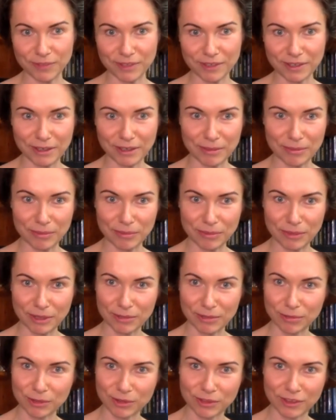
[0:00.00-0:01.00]
Um, and
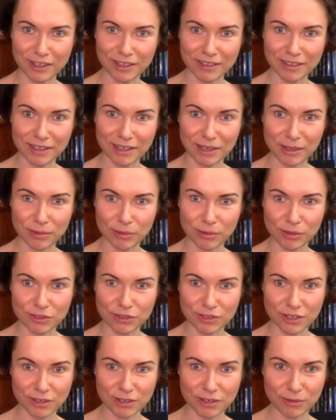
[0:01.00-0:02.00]
with that, I wish
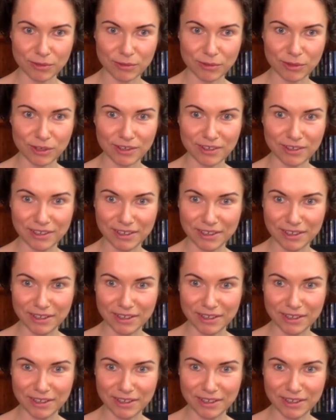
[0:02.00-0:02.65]
everyone